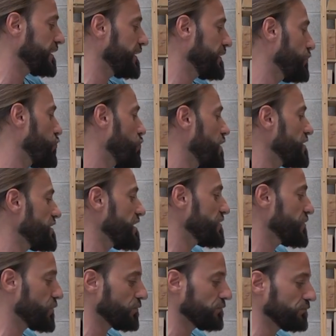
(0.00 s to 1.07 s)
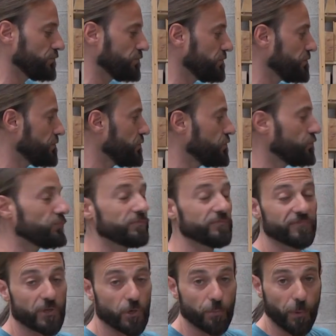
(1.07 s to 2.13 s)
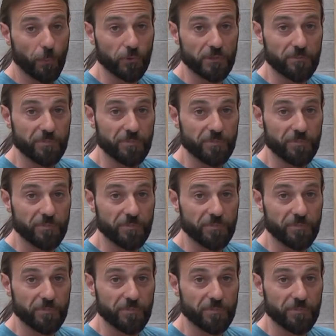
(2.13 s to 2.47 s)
that I consider a work of art in itself.